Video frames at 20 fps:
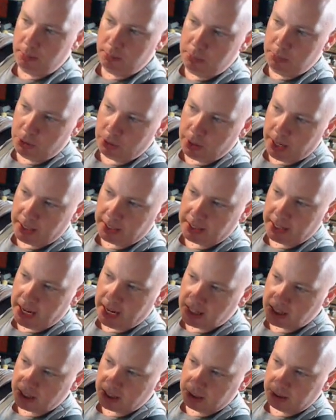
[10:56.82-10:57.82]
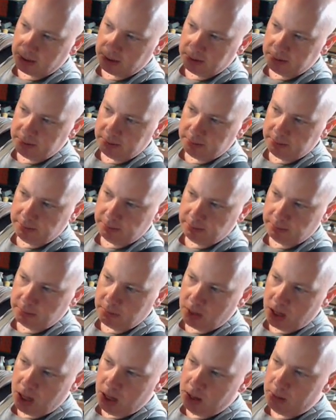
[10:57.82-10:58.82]
muriatic acid.
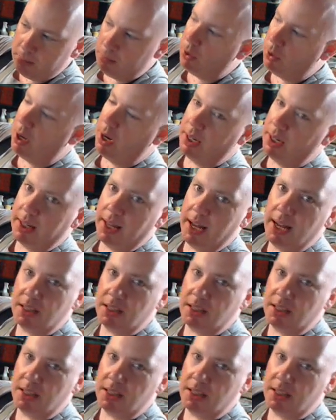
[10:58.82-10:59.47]
Muriatic